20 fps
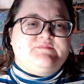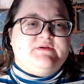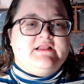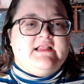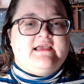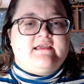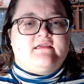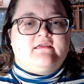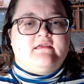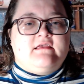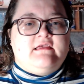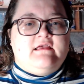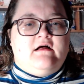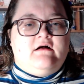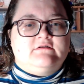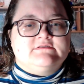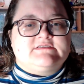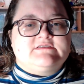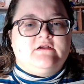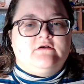but like
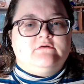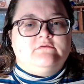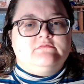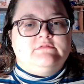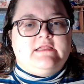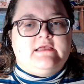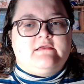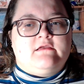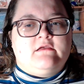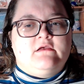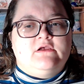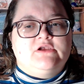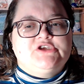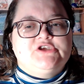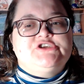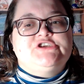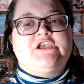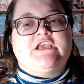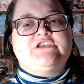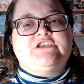also like
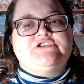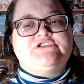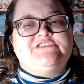she's